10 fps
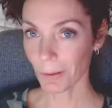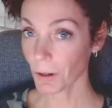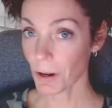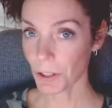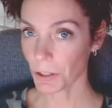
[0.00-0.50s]
They're
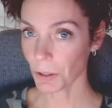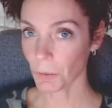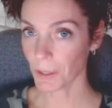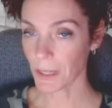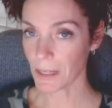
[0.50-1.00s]
not sure
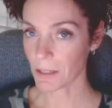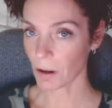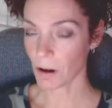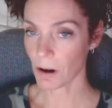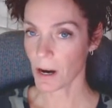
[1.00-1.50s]
what they
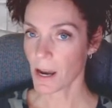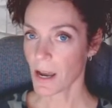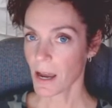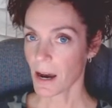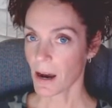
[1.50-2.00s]
saw,
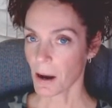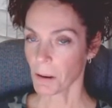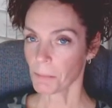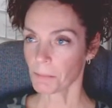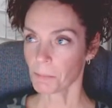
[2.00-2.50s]
um,